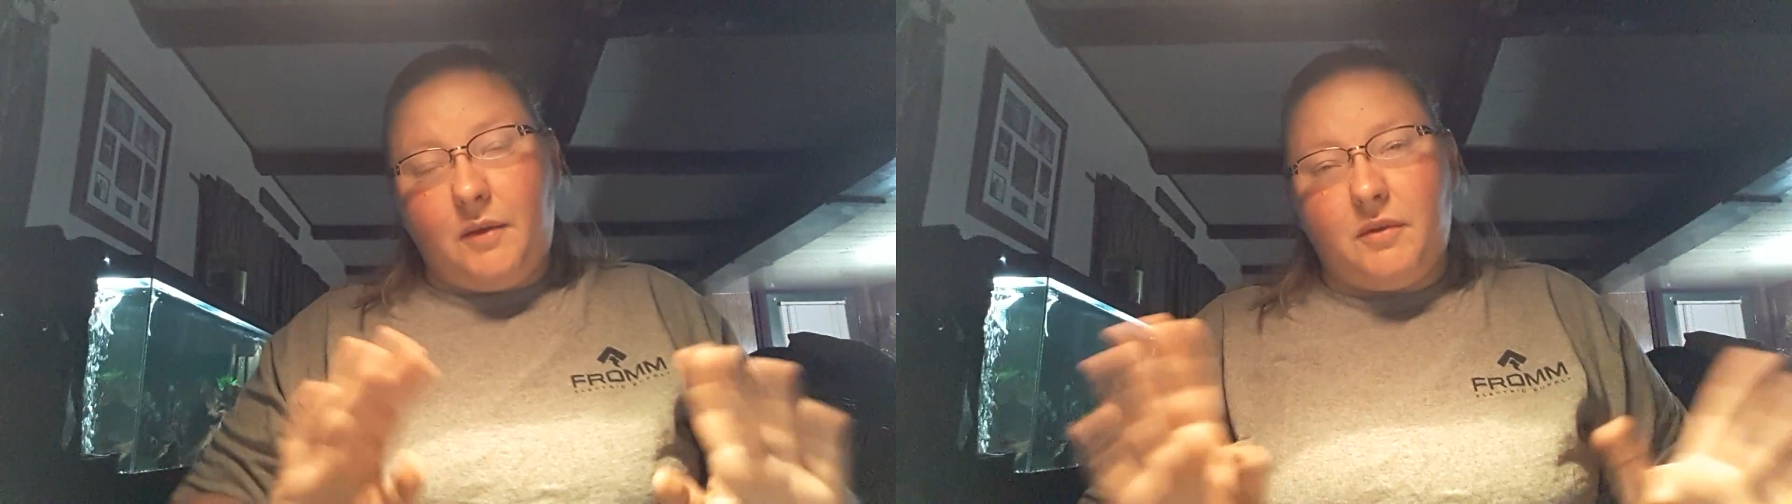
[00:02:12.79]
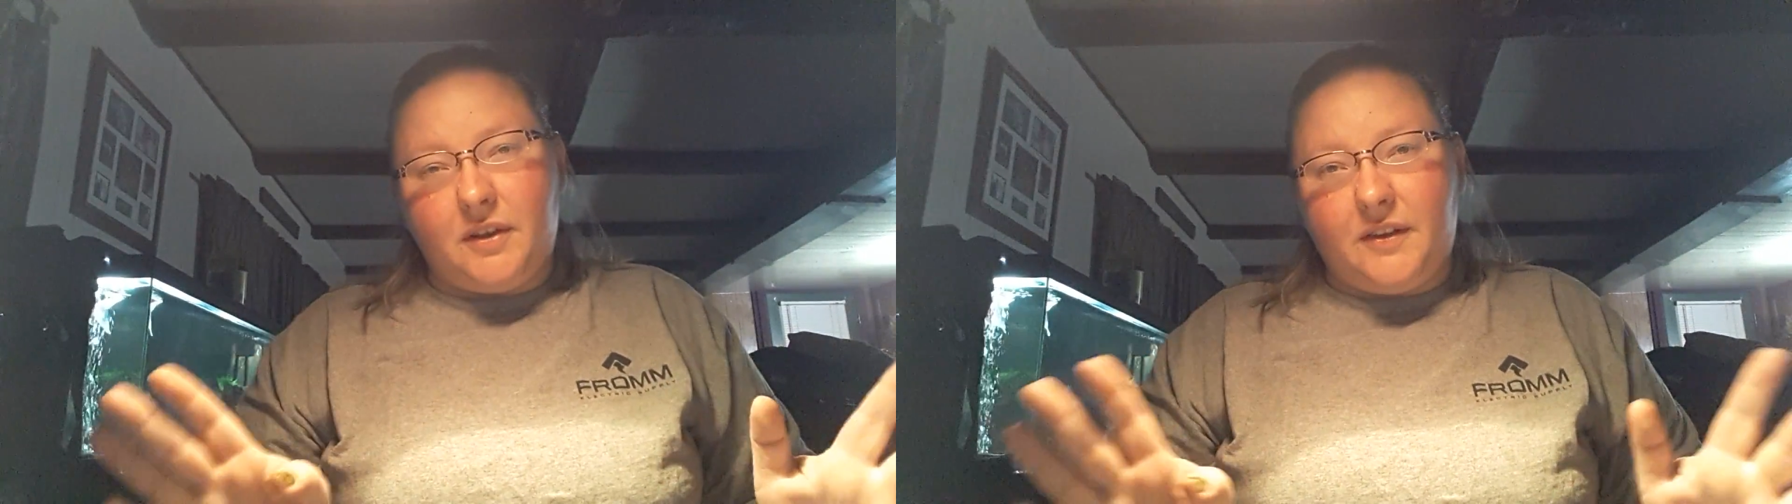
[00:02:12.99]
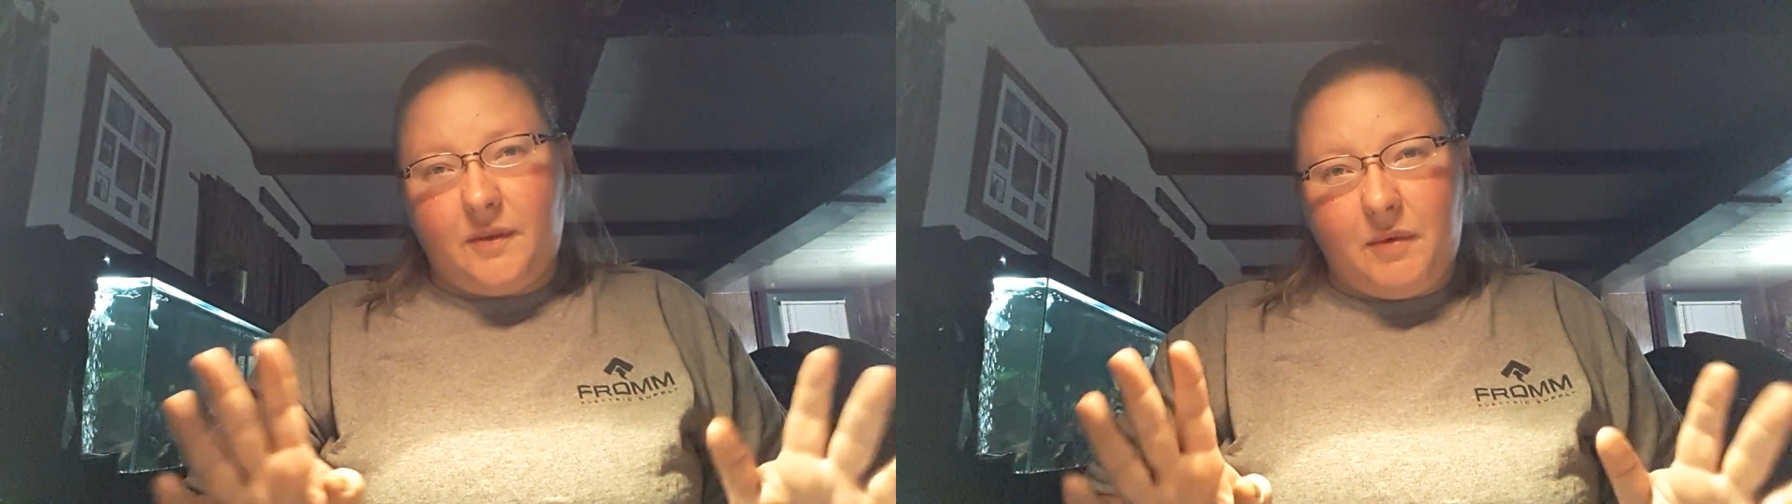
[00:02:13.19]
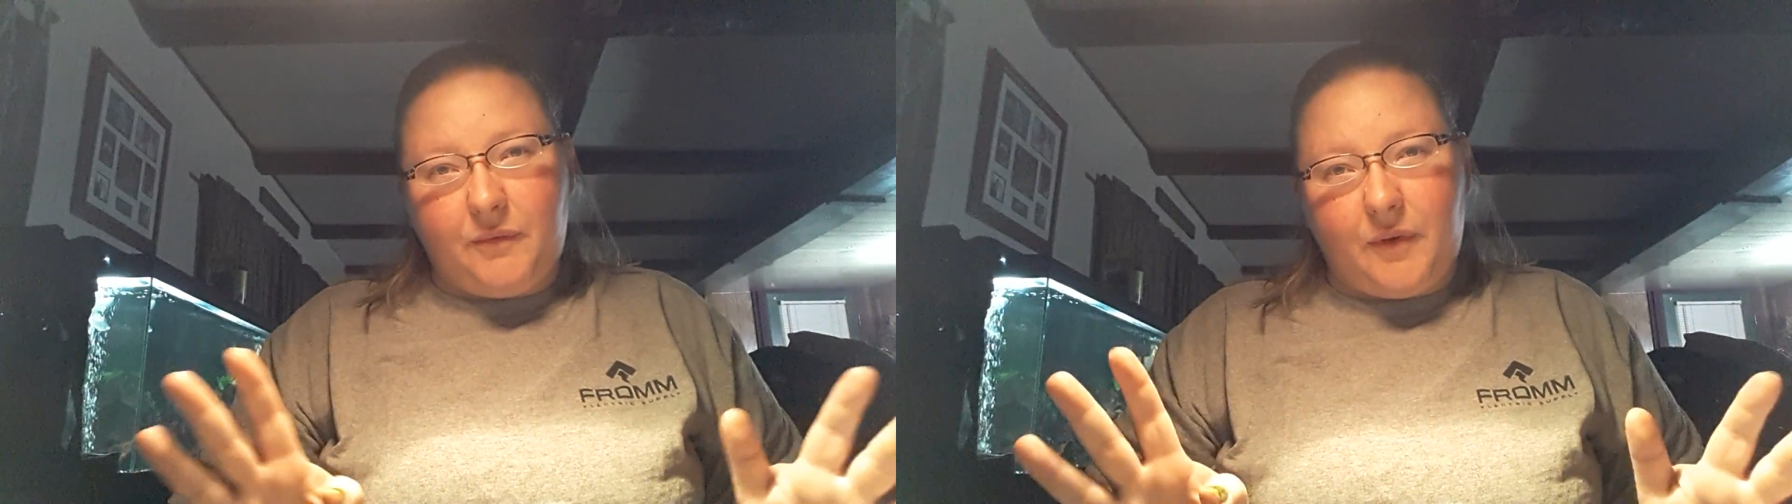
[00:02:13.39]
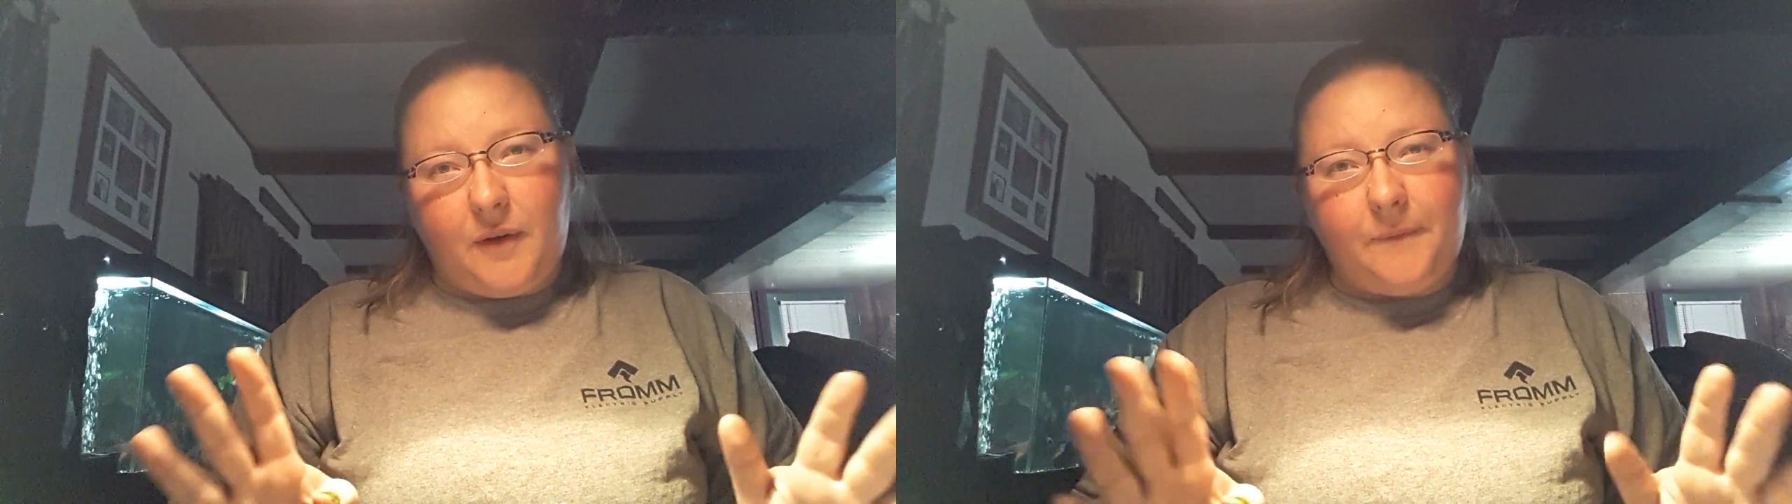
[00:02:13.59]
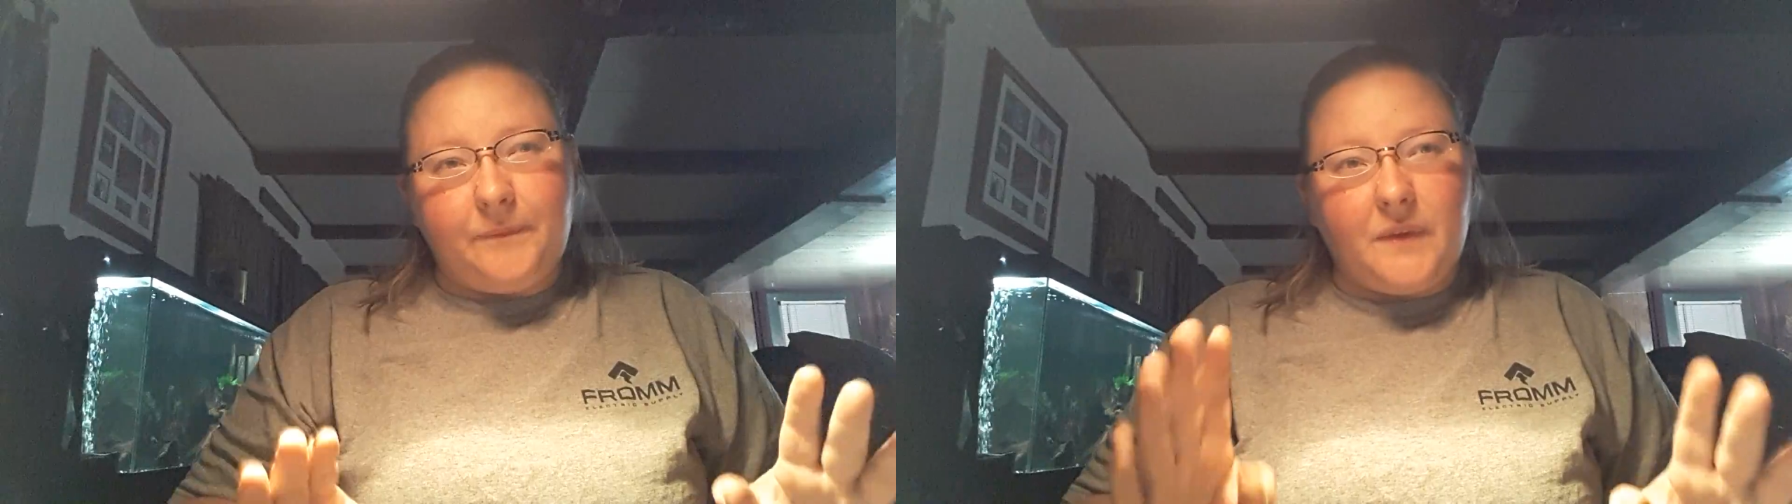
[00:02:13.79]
they wanted some info.